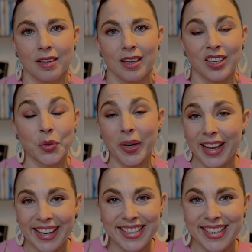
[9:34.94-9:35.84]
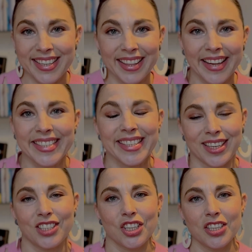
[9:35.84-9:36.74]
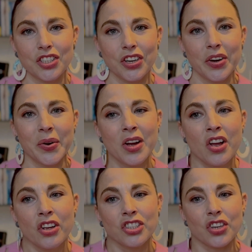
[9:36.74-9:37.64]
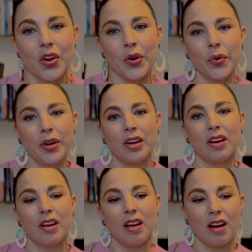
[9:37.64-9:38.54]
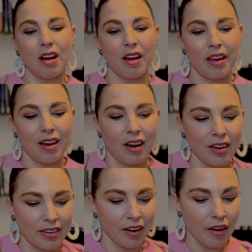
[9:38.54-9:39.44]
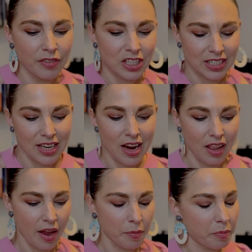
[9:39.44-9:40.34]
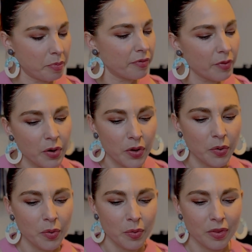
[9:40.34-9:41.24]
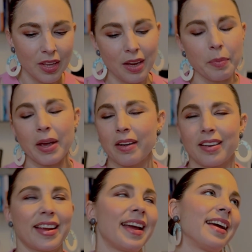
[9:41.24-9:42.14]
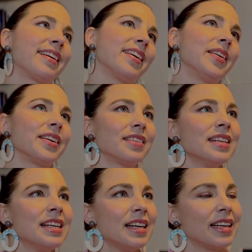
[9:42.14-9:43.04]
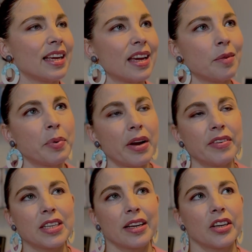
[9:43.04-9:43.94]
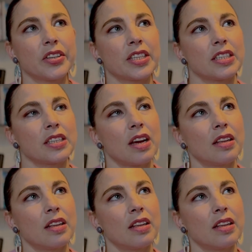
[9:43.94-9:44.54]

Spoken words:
Like 2018, that's 6 years ago. So I'd love to say, like, before you think about going and getting a private diagnosis,